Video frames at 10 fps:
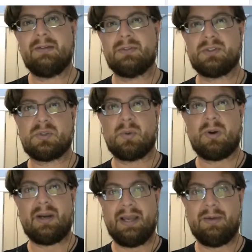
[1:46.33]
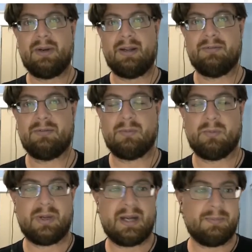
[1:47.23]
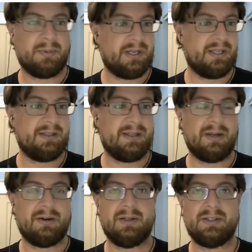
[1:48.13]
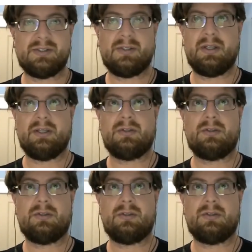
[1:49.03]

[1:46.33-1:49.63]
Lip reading: For score out of, what I put in here is the